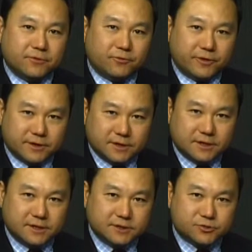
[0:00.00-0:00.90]
during
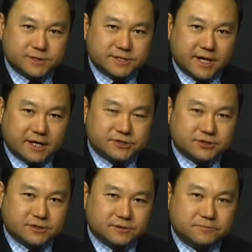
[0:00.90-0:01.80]
the transaction
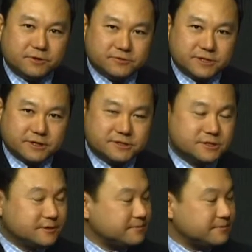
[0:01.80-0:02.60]
process?